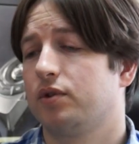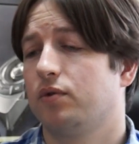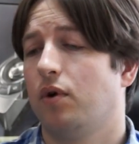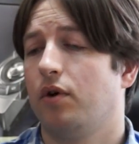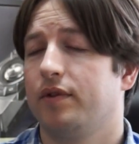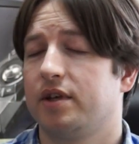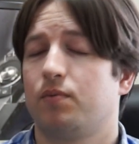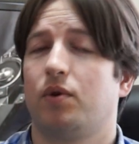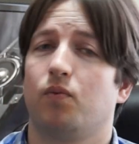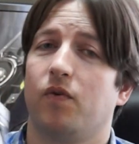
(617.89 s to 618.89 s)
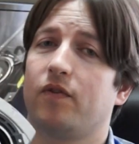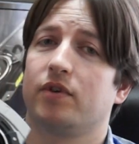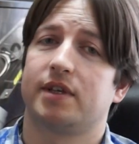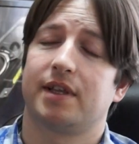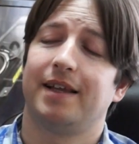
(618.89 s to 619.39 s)
So on this one we've
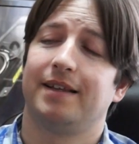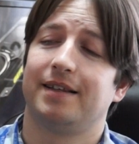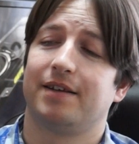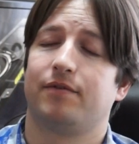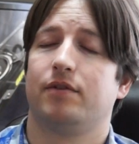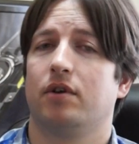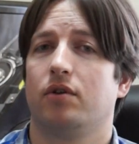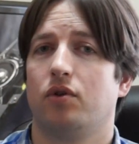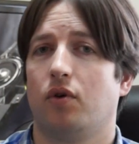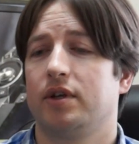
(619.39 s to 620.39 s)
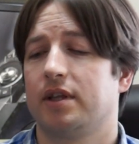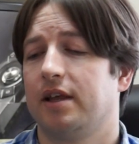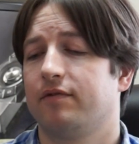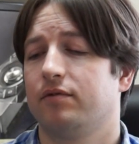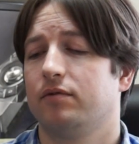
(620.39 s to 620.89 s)
got slightly different noise
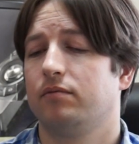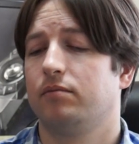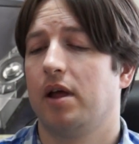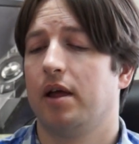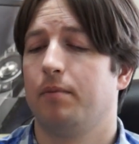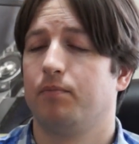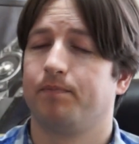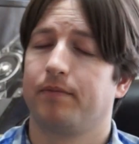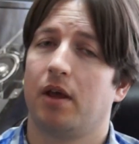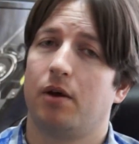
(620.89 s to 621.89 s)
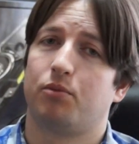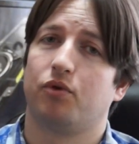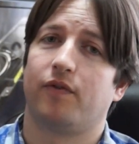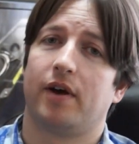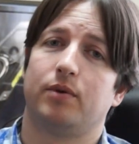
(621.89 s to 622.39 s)
level
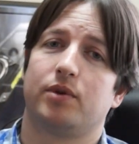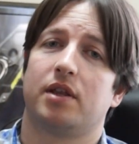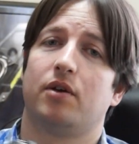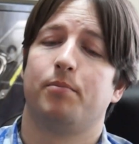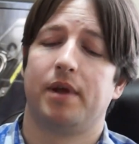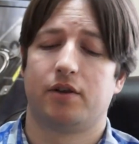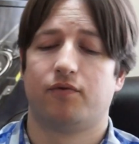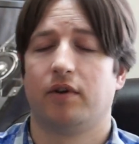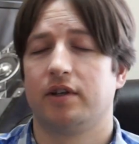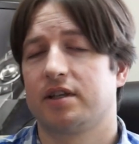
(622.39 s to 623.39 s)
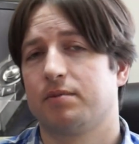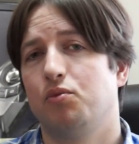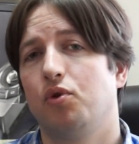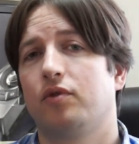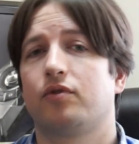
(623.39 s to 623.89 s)
profiles that are meant to run
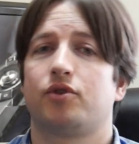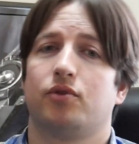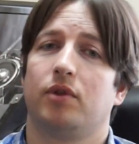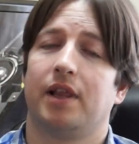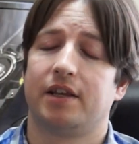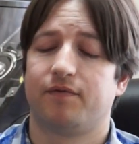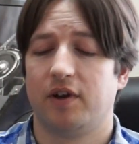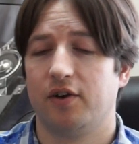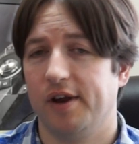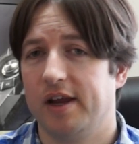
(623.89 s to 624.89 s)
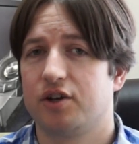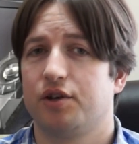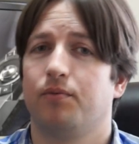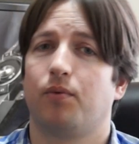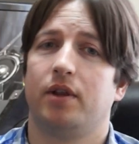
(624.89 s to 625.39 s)
smoother, so less
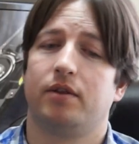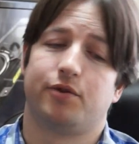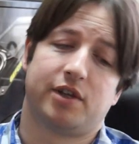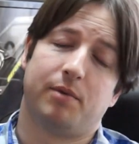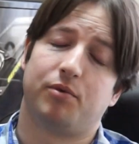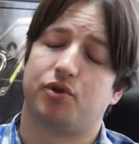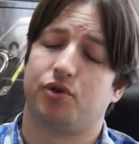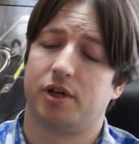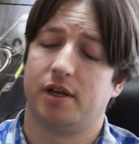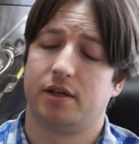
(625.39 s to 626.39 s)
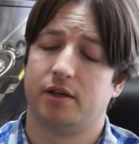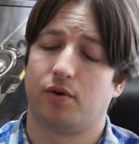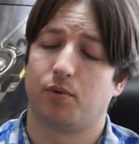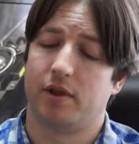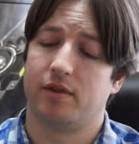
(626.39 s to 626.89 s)
variation when the temperature
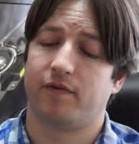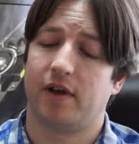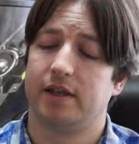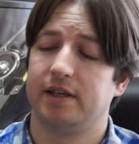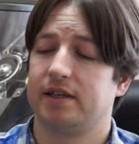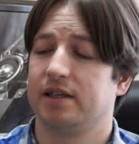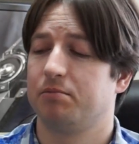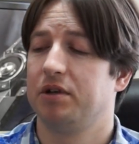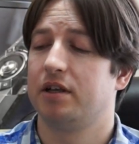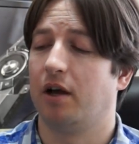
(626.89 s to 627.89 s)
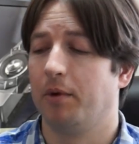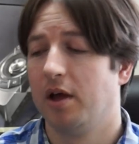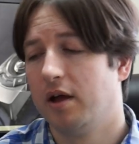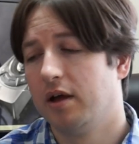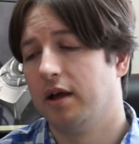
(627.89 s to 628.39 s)
changes or when the fan needs to speed up.
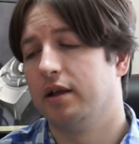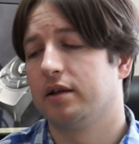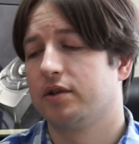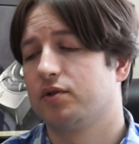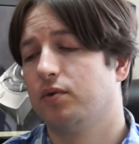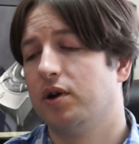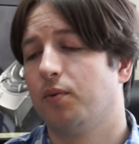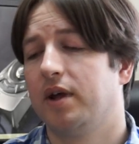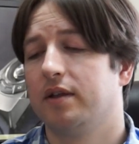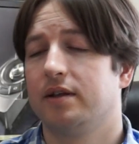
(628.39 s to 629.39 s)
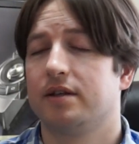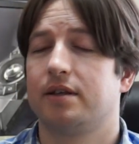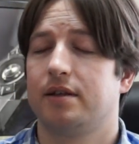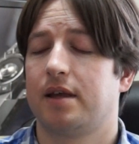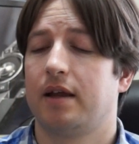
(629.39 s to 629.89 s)
It does so in a way that's
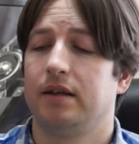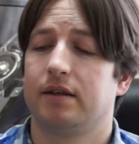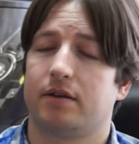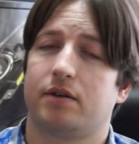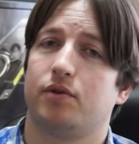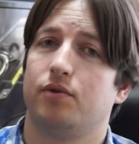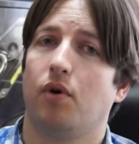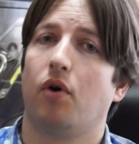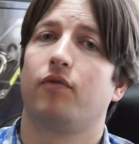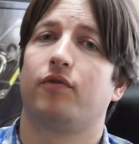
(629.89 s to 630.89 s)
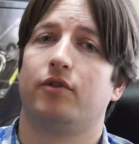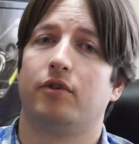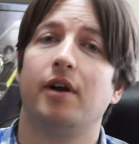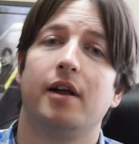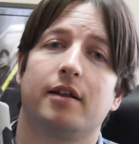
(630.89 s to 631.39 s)
designed to
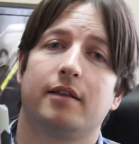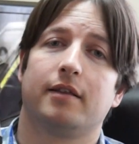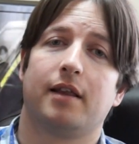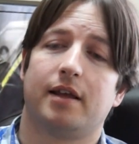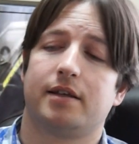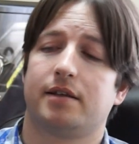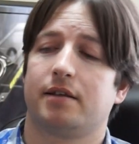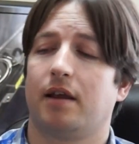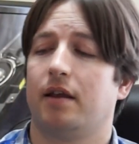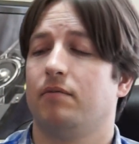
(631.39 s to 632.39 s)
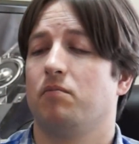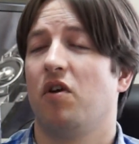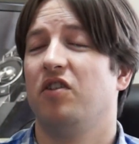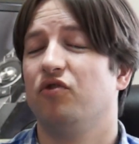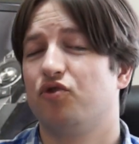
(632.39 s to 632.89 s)
offer less
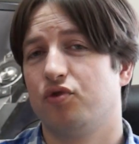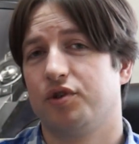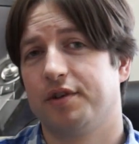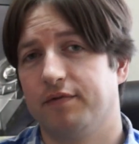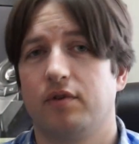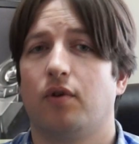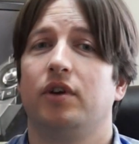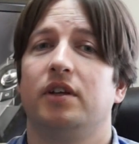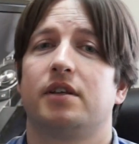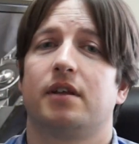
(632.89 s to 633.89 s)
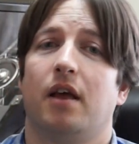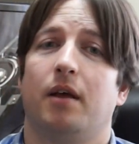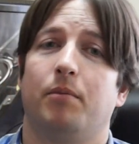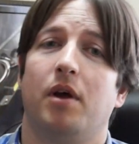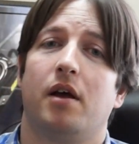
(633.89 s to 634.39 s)
intrusive noise,
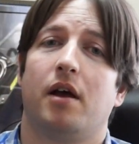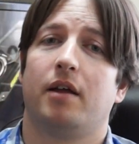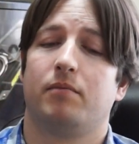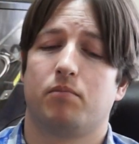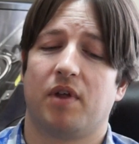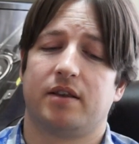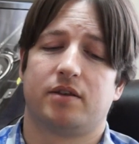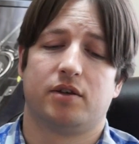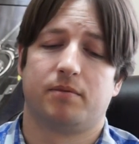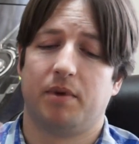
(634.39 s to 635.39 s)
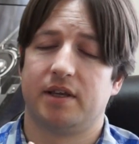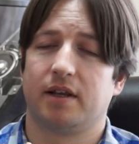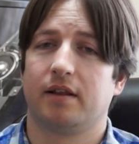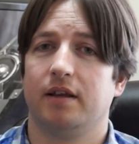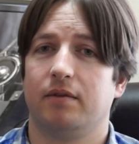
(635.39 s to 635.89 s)
and that's just
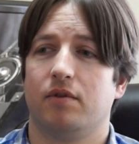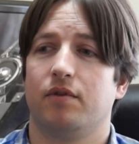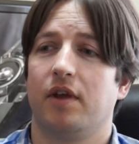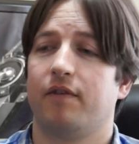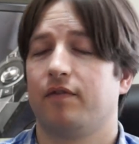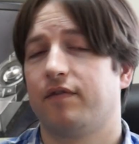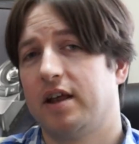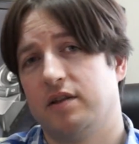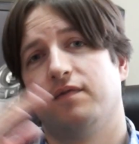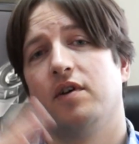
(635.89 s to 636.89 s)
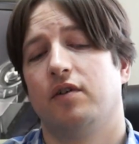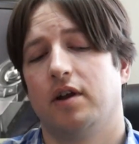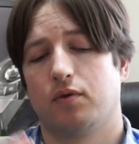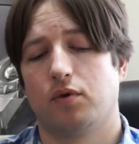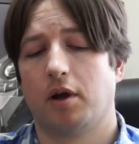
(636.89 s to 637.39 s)
basically if a fan's
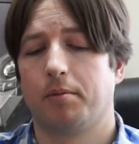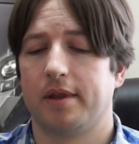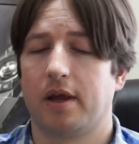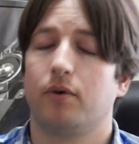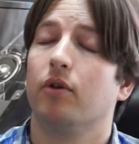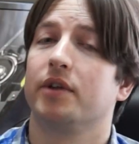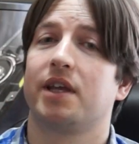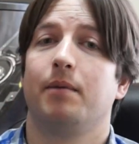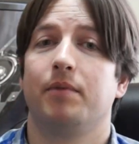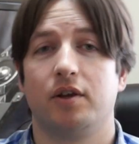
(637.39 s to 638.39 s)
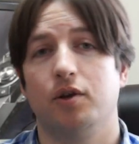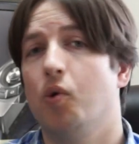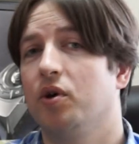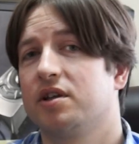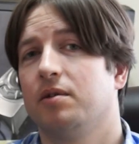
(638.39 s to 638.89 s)
varying, going up and down all the time, then you
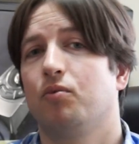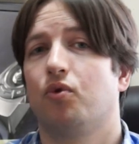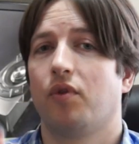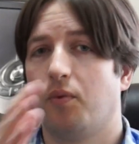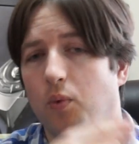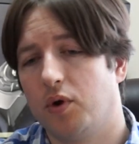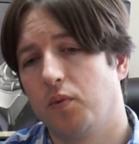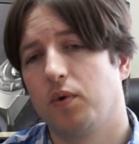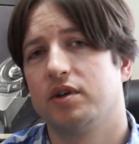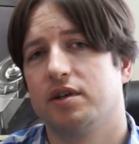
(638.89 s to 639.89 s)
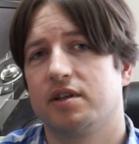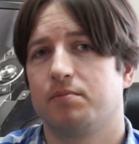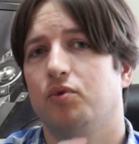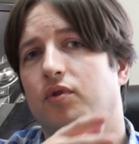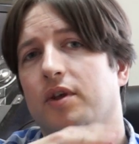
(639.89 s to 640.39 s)
notice it more than one which is
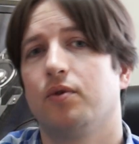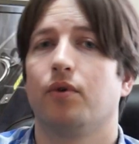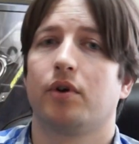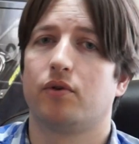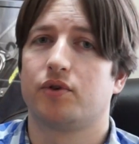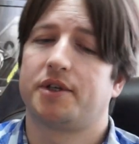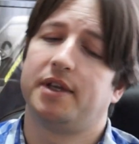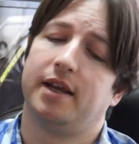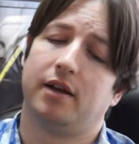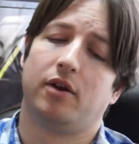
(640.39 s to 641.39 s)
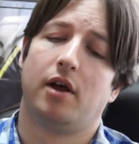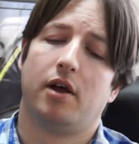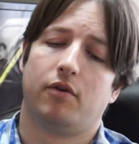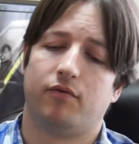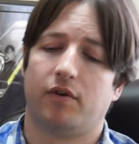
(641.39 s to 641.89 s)
smoothly going or staying
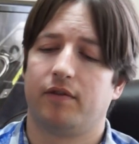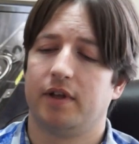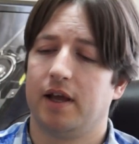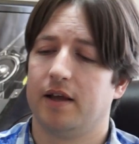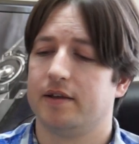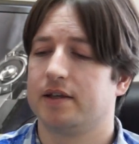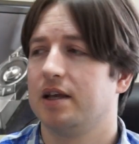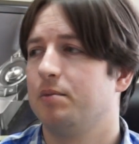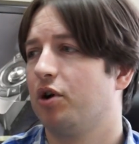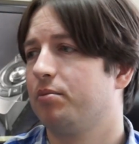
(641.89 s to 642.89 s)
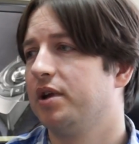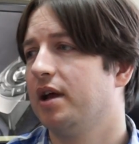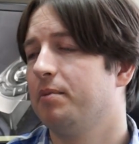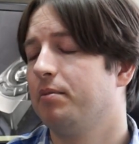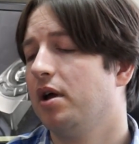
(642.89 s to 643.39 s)
roughly at the same
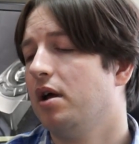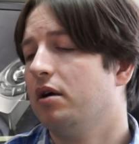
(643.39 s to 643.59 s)
RPM.